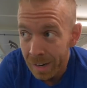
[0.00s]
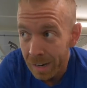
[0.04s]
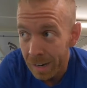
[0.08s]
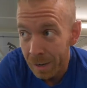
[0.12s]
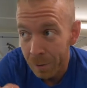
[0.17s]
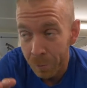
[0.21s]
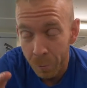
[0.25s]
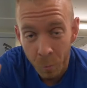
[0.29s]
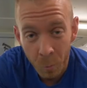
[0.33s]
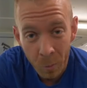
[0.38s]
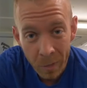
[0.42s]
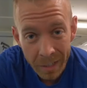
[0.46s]

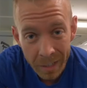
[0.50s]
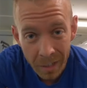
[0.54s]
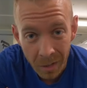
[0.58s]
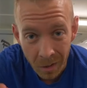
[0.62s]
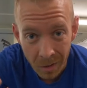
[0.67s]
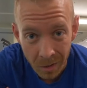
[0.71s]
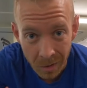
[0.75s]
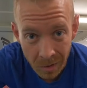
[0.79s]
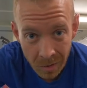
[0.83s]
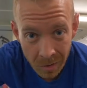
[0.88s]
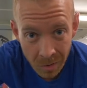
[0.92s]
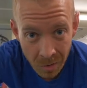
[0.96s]
If we
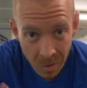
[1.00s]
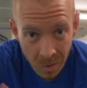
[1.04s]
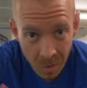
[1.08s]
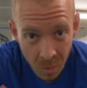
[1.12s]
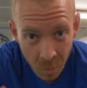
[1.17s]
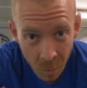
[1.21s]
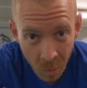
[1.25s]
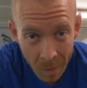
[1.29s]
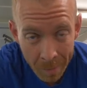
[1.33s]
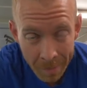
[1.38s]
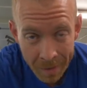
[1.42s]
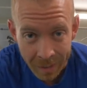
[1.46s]
are
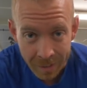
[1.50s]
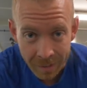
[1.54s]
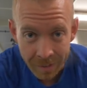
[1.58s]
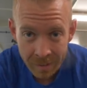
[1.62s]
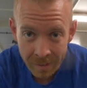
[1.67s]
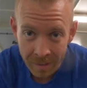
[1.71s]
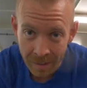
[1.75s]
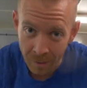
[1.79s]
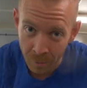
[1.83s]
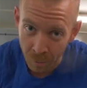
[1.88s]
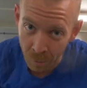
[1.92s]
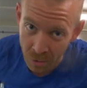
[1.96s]
swimming
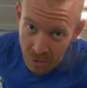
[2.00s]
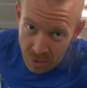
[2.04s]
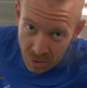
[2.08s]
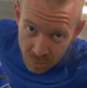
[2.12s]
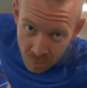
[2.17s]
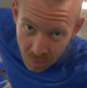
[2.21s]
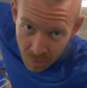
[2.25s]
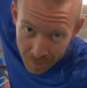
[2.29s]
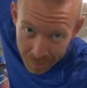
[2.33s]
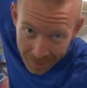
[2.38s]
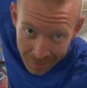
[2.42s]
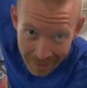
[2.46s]
and we're
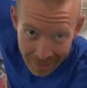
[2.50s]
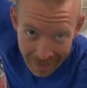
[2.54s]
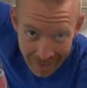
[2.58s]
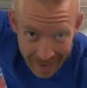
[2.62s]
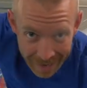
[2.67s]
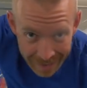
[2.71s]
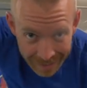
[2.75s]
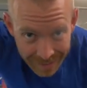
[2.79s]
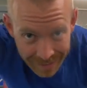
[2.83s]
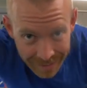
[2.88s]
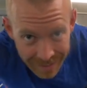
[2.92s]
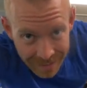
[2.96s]
swimming
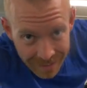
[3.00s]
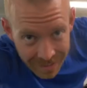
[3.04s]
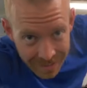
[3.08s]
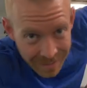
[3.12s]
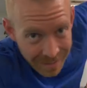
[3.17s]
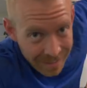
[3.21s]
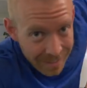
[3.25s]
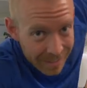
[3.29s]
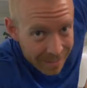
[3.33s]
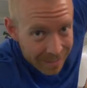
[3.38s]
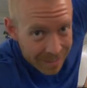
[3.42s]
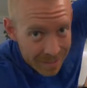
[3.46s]
at
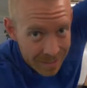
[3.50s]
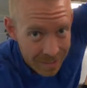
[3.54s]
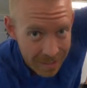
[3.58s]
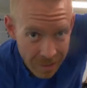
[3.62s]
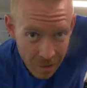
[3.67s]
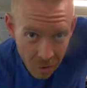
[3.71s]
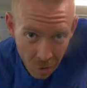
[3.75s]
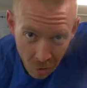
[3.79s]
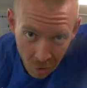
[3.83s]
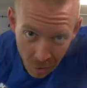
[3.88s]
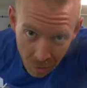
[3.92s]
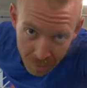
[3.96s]

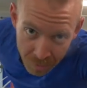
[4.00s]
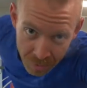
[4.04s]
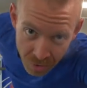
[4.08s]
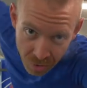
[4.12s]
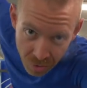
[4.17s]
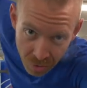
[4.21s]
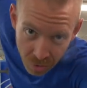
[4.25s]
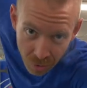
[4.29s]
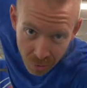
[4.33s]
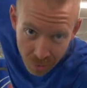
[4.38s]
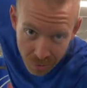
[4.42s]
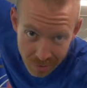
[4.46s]
60 arm
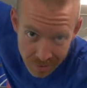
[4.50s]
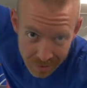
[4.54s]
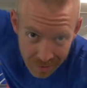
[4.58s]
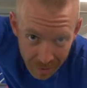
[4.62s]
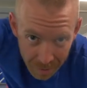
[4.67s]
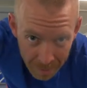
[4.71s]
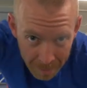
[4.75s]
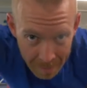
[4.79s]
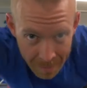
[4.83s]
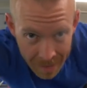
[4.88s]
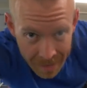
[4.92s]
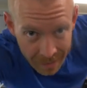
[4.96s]
strokes
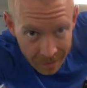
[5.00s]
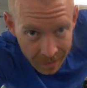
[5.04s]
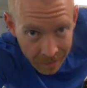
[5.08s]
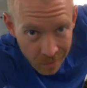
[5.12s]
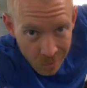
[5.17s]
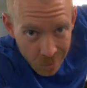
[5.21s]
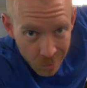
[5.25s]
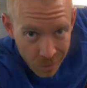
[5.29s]
a minute,